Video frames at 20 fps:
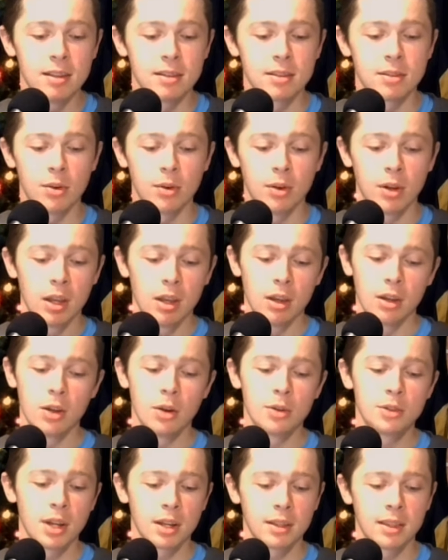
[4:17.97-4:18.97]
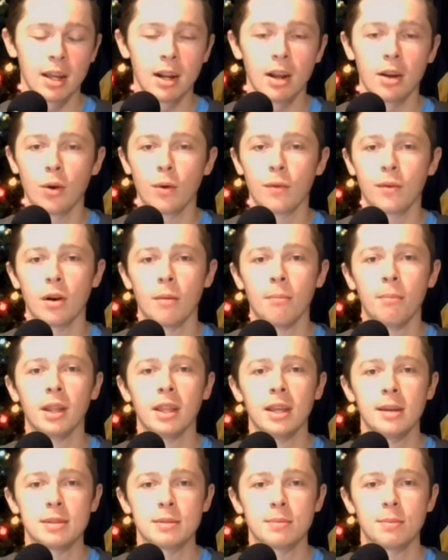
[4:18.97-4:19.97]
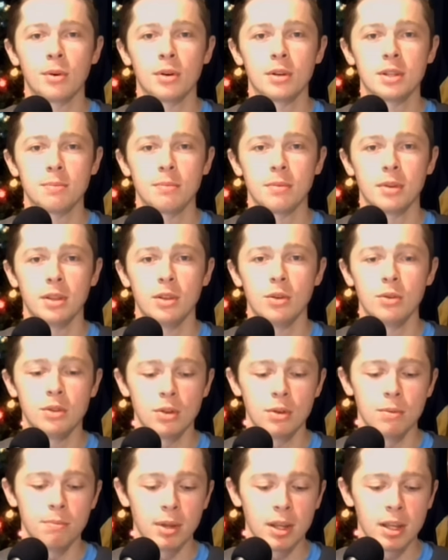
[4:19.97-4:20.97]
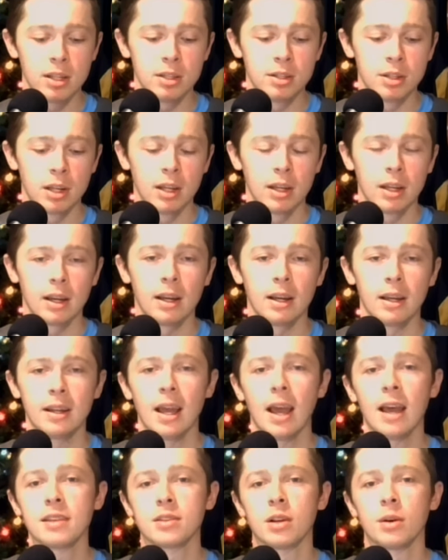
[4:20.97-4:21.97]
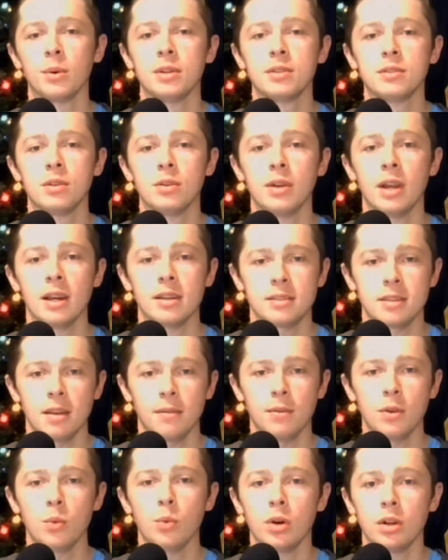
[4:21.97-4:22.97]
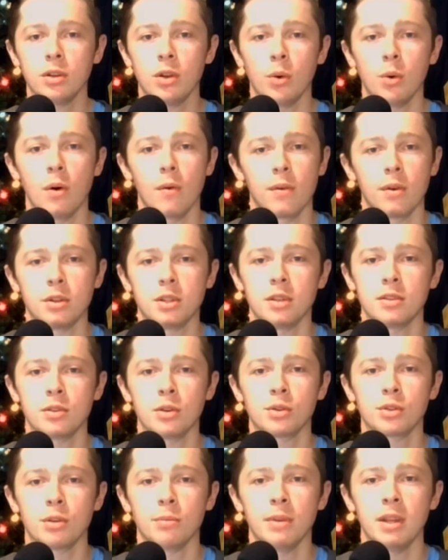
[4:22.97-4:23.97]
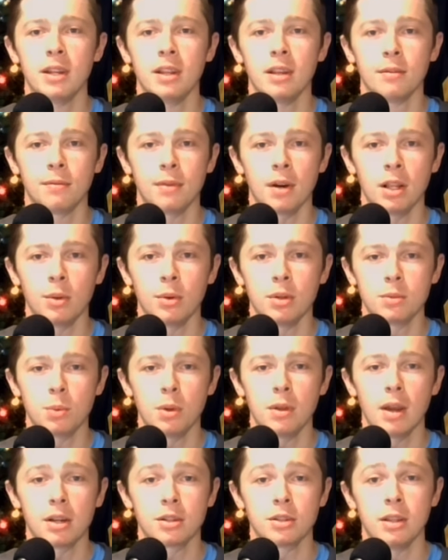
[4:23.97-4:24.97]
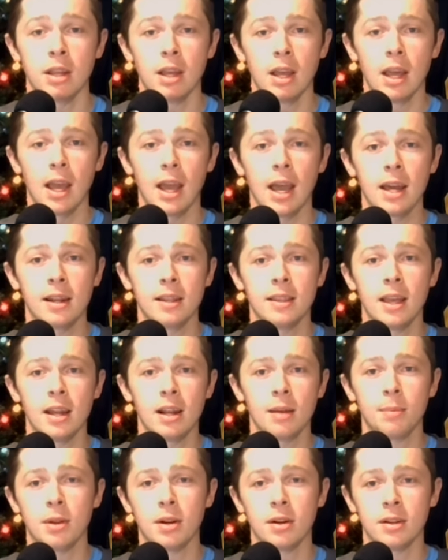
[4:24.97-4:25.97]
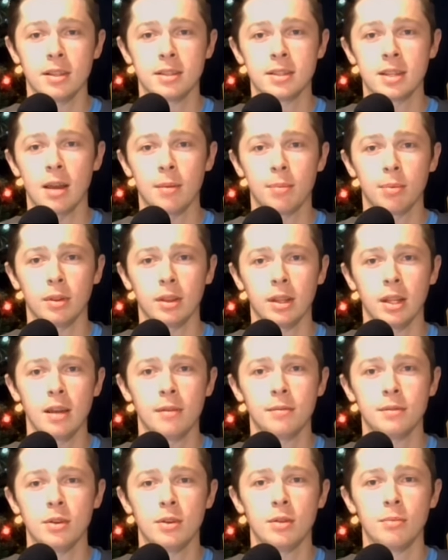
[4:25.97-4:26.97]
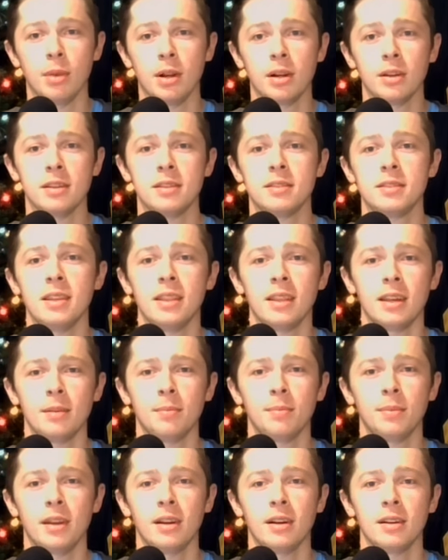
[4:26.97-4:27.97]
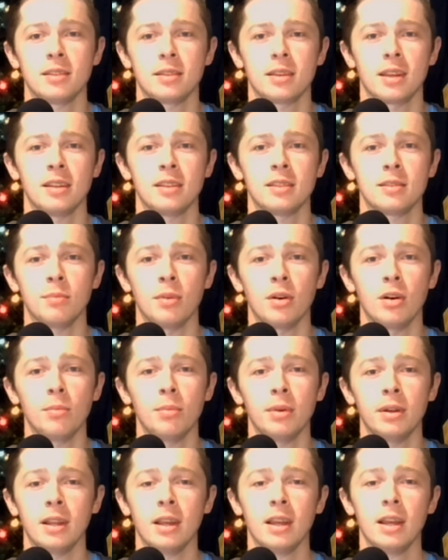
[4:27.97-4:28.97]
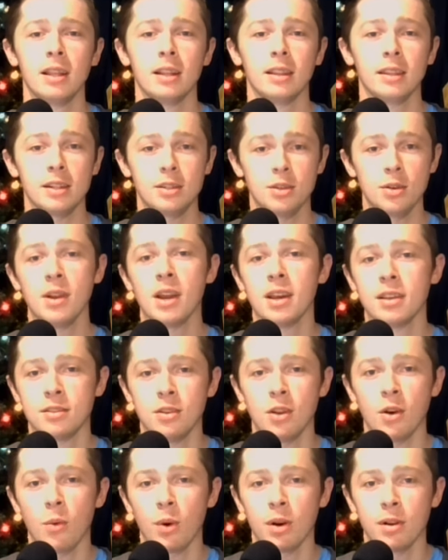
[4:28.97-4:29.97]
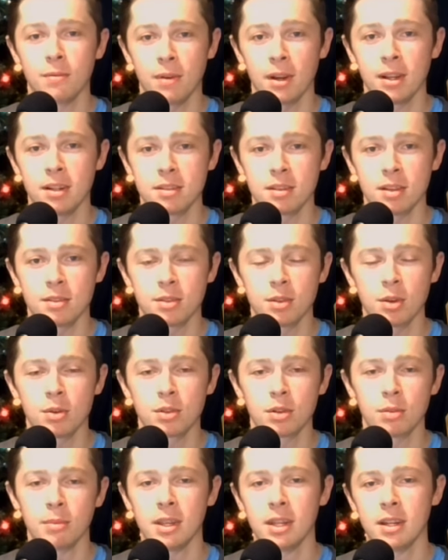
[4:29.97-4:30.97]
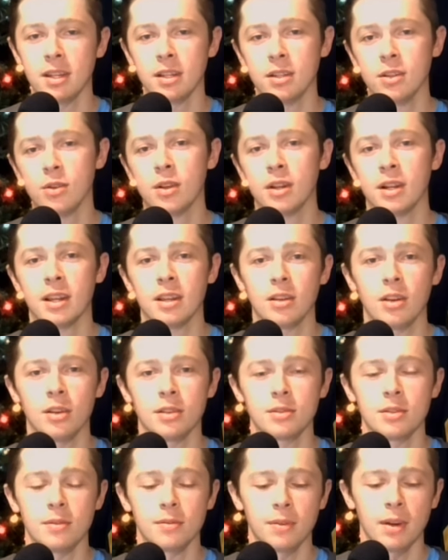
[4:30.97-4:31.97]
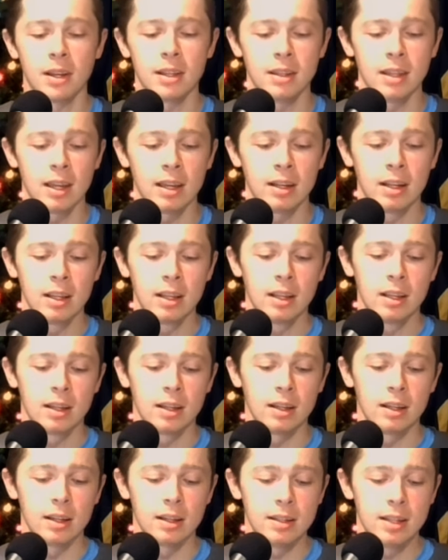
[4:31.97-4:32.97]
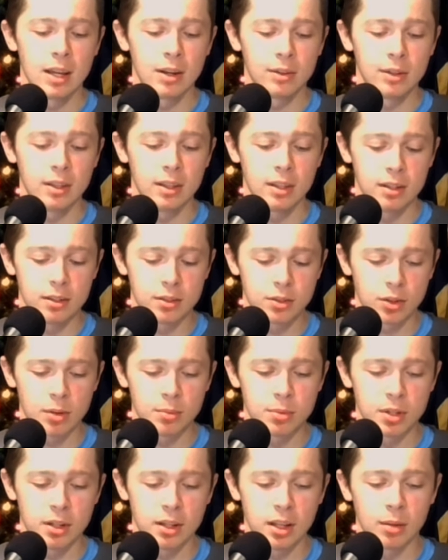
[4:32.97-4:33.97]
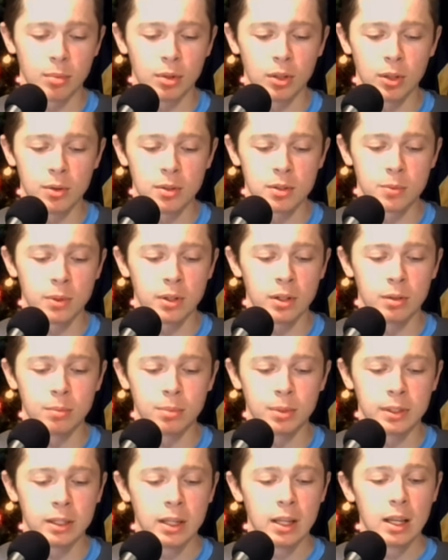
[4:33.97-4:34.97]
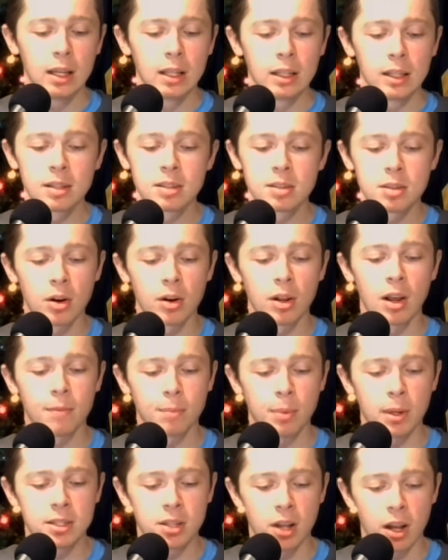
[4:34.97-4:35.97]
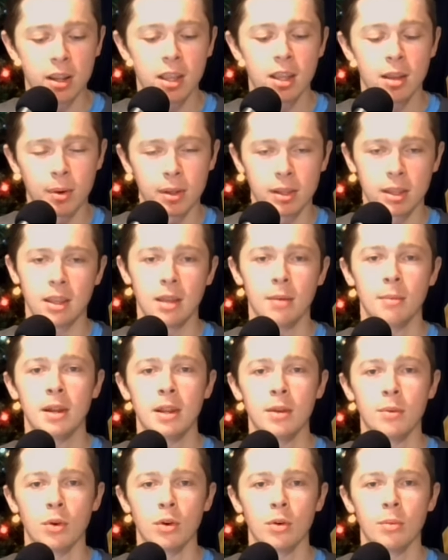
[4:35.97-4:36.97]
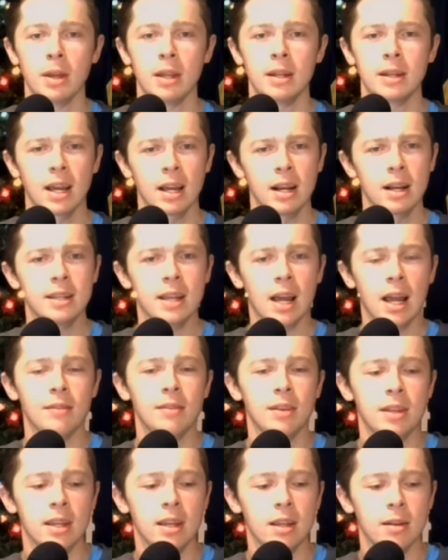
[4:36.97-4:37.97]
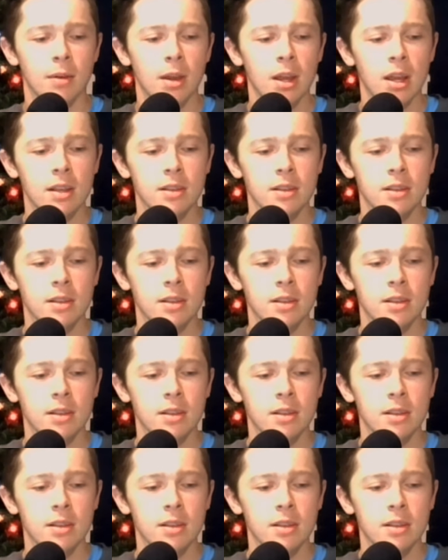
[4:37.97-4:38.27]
So go check that out over on Belly Up Sports YouTube page. And as always too, guys, if you would go over to social media and follow us, we actually added that up here in the top left. You can barely see that up there. It's kind of small, but lets you guys know where to find us on social media. And you can also find that down in the description down below as well. But let's start off by talking about the committee room and kind of diving in.